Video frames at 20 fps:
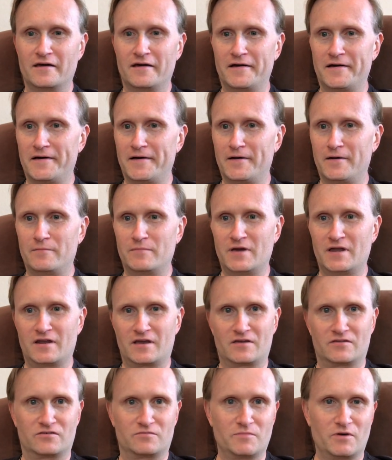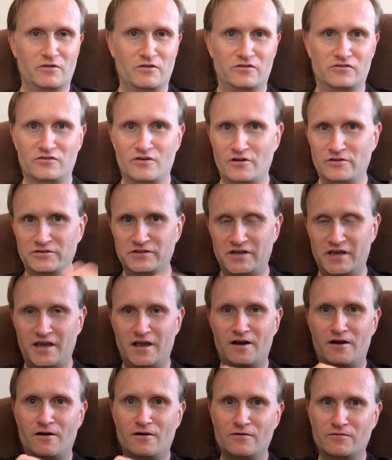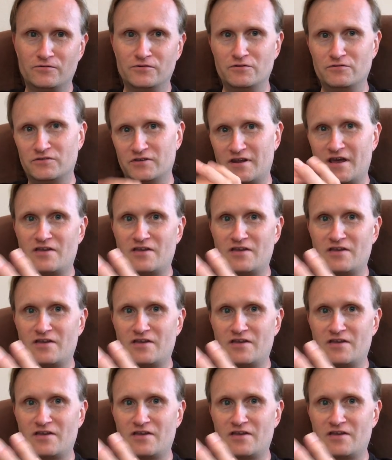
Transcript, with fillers: um, and I could smell the salty air. So it was a